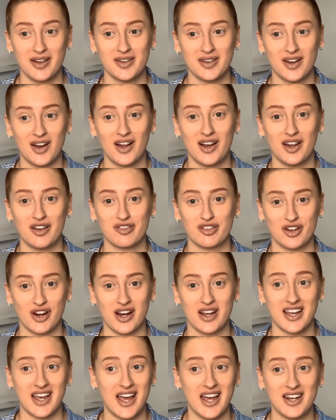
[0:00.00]
I love Grace.
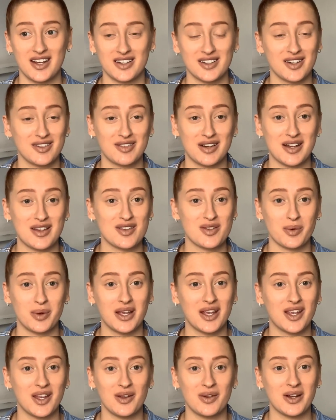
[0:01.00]
Again, a really sweet,
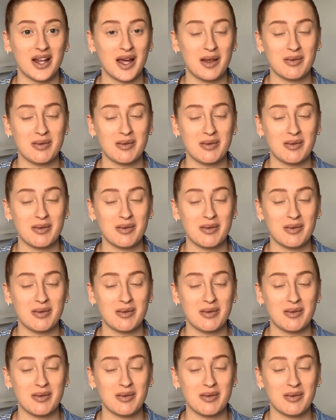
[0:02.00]
cute name.